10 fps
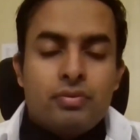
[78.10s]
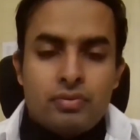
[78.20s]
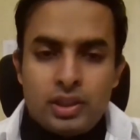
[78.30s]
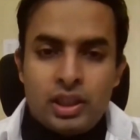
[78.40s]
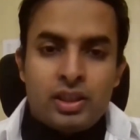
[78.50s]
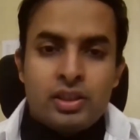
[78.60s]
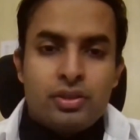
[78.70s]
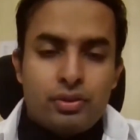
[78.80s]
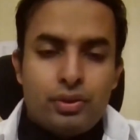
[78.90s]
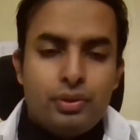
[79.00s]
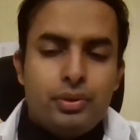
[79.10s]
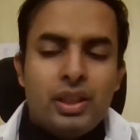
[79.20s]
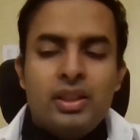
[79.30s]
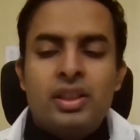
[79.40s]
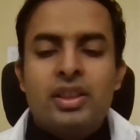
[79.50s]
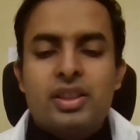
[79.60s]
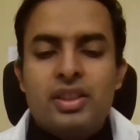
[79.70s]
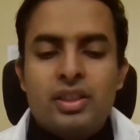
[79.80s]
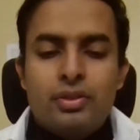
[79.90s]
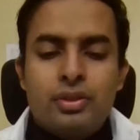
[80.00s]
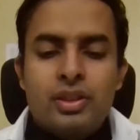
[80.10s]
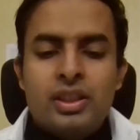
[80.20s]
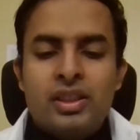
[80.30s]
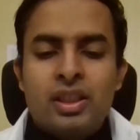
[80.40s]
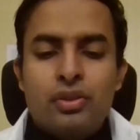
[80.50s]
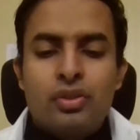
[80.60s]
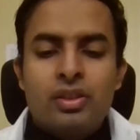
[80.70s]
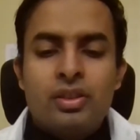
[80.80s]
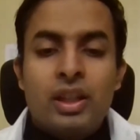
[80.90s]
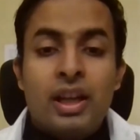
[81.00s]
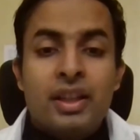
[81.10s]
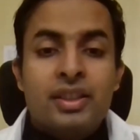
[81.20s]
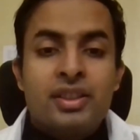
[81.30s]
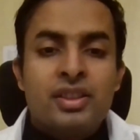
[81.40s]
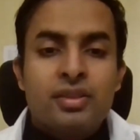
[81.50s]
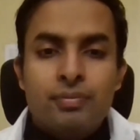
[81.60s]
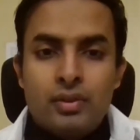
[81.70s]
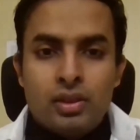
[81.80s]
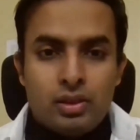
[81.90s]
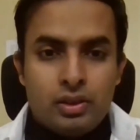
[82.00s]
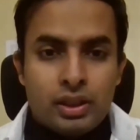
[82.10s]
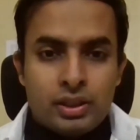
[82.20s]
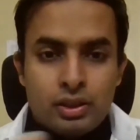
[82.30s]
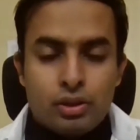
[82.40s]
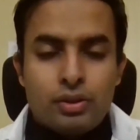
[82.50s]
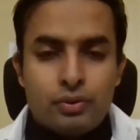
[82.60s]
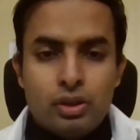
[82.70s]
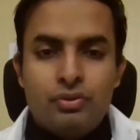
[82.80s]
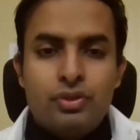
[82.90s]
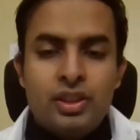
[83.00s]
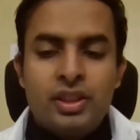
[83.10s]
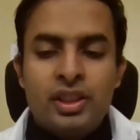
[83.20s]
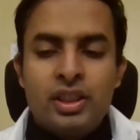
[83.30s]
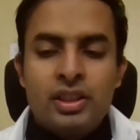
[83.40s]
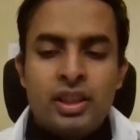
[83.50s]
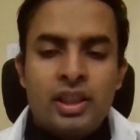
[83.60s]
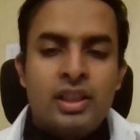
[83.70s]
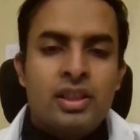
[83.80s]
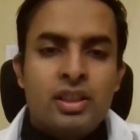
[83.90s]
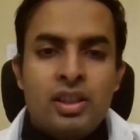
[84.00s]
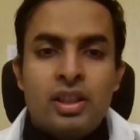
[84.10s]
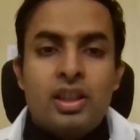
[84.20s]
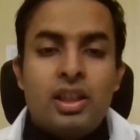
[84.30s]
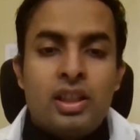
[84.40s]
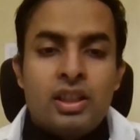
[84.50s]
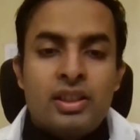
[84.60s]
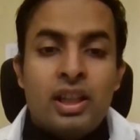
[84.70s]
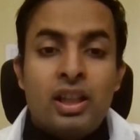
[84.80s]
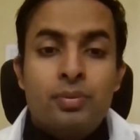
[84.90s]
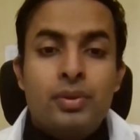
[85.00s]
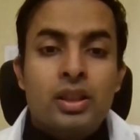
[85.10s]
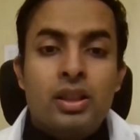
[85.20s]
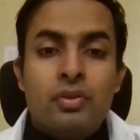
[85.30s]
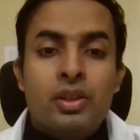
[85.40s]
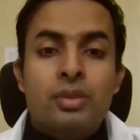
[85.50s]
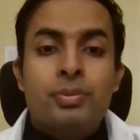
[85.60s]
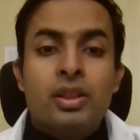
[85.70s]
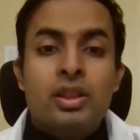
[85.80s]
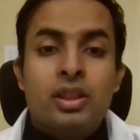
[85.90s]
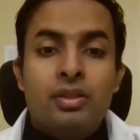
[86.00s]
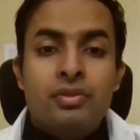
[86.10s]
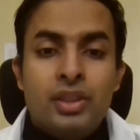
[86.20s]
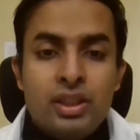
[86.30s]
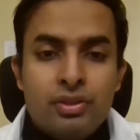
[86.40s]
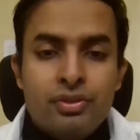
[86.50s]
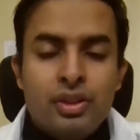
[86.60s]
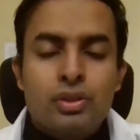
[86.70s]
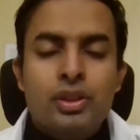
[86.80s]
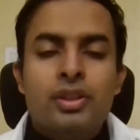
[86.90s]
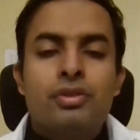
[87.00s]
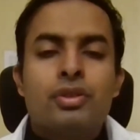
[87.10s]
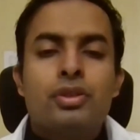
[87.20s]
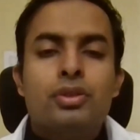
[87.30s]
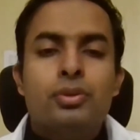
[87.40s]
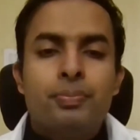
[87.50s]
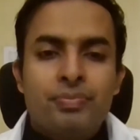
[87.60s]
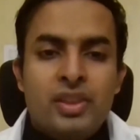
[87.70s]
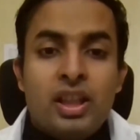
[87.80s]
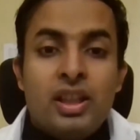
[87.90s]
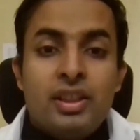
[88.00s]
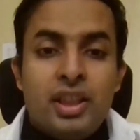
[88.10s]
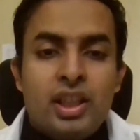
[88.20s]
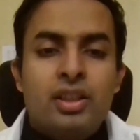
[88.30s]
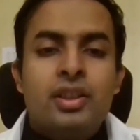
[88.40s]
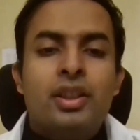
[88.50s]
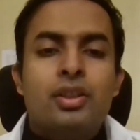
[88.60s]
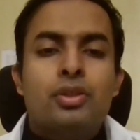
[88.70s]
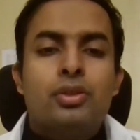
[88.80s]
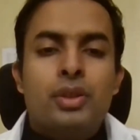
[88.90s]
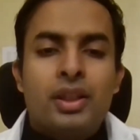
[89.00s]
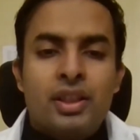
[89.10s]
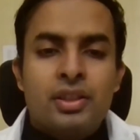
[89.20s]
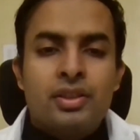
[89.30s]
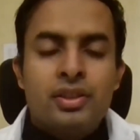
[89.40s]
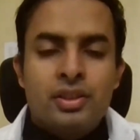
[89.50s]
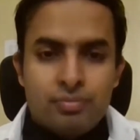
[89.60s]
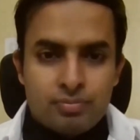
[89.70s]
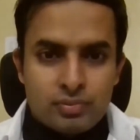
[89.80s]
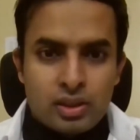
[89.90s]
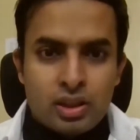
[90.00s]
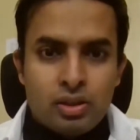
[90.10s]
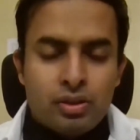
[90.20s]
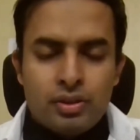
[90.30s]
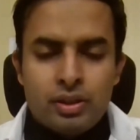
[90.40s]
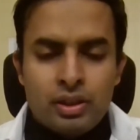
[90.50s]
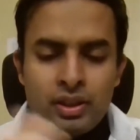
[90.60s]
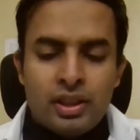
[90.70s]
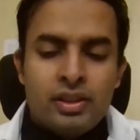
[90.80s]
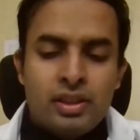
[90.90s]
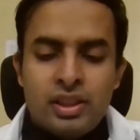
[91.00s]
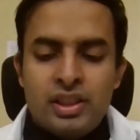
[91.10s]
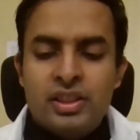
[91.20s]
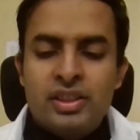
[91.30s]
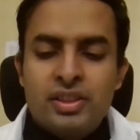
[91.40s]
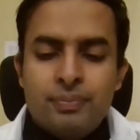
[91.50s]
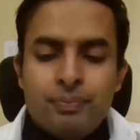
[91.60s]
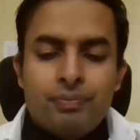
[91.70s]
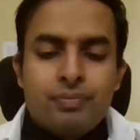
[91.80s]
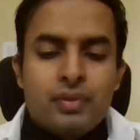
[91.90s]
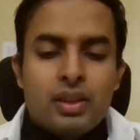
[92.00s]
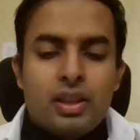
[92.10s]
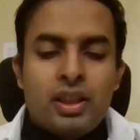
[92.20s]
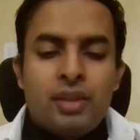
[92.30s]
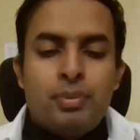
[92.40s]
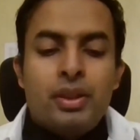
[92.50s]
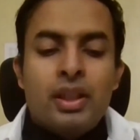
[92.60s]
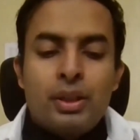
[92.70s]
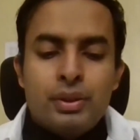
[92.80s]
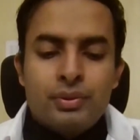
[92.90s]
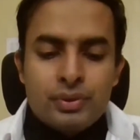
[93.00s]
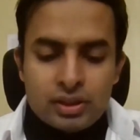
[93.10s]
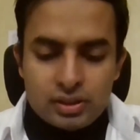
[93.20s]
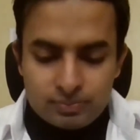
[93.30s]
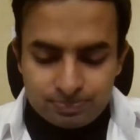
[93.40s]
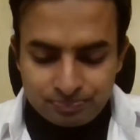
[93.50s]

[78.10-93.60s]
it is true that this organization has done a lot of good for India, that it has helped in the development of ISRO, DRDO, and other entities. But however,